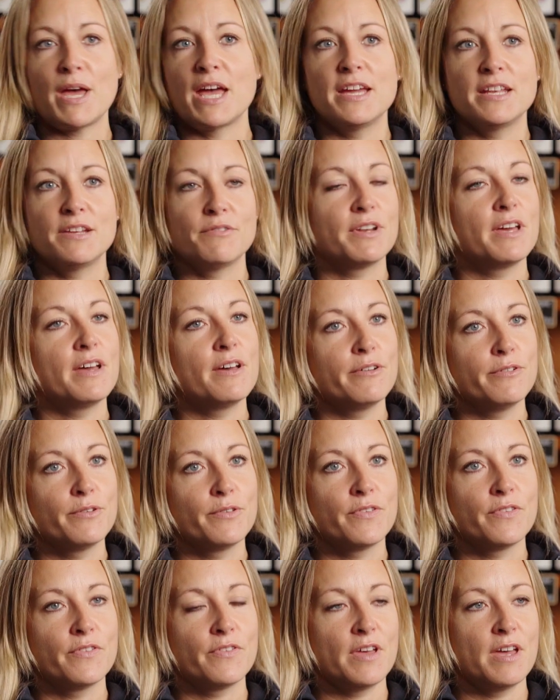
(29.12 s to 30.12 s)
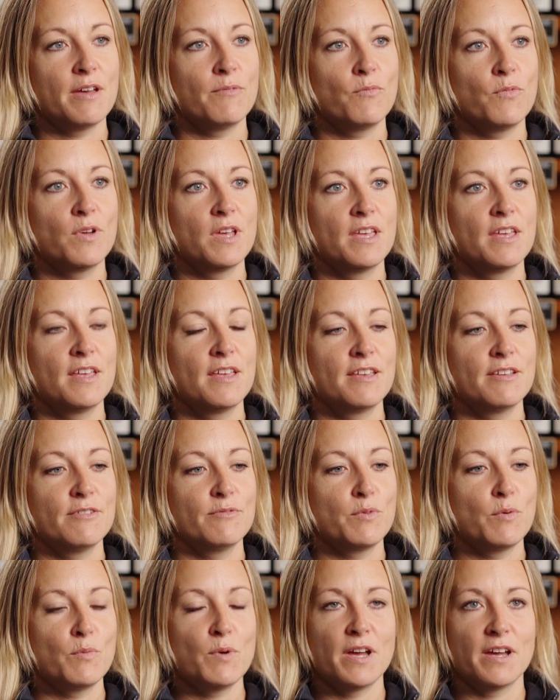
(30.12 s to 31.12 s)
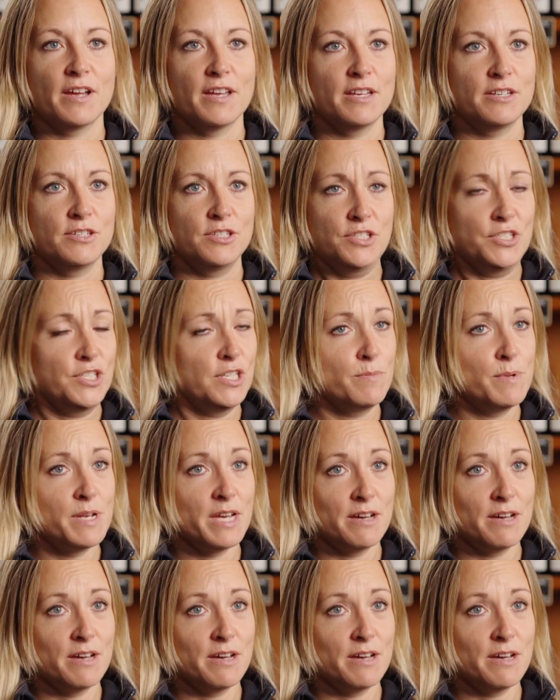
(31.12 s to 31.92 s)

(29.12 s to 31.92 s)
pay anyone else, and we were working stupid